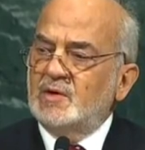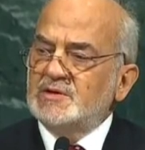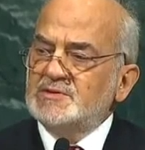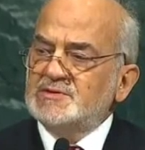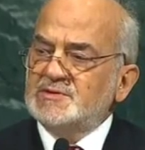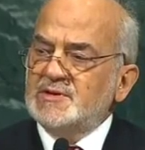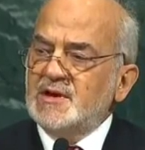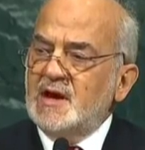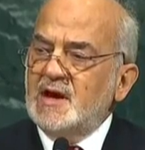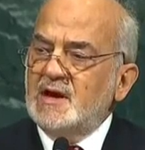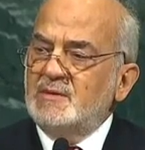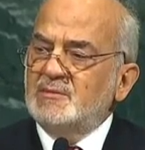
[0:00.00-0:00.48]

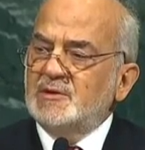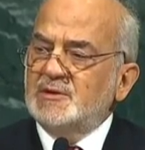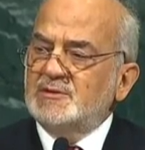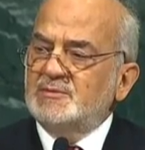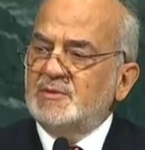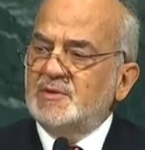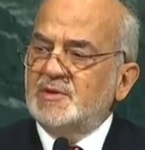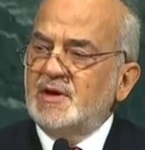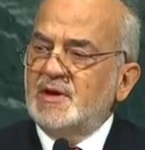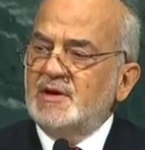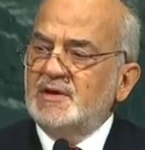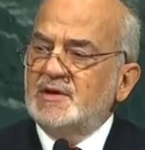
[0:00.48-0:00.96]
Iraqi
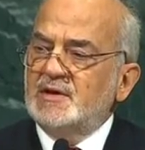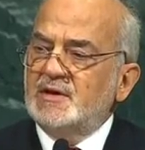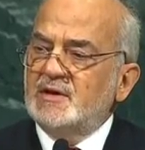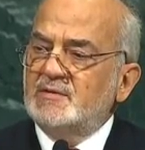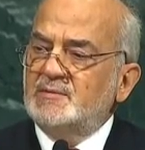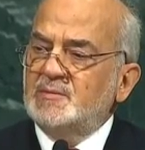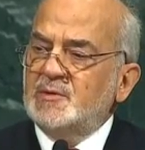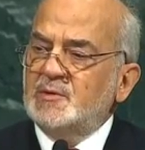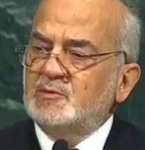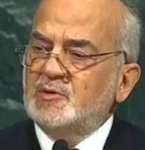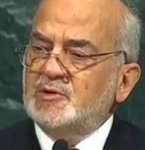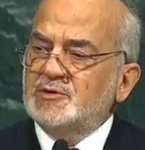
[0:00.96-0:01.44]

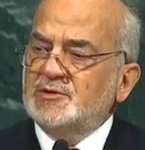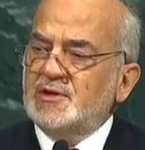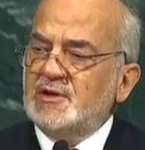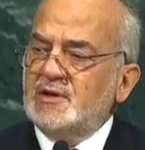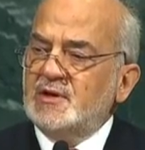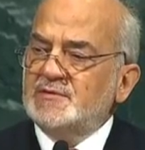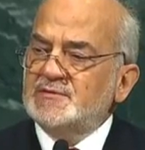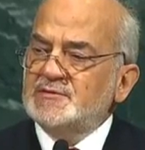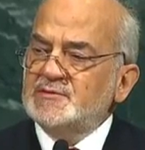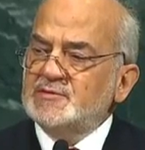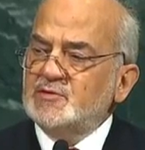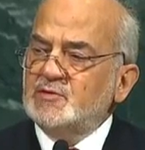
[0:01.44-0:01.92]
forces
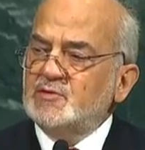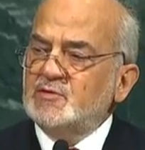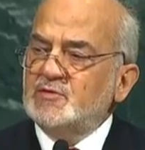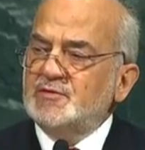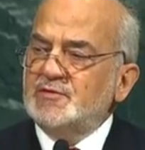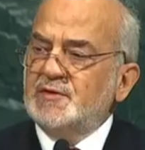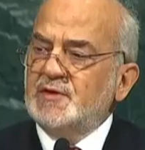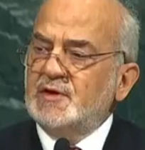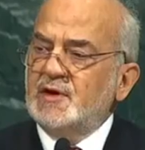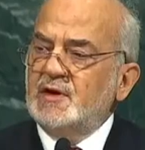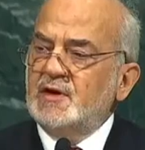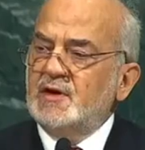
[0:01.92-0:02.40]
fought to
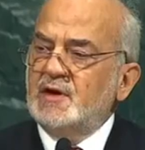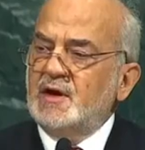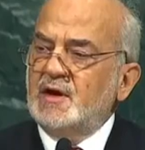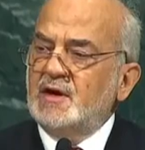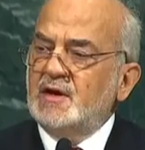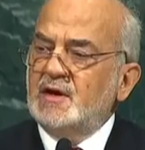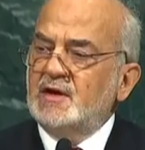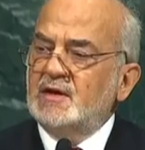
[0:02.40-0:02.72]
free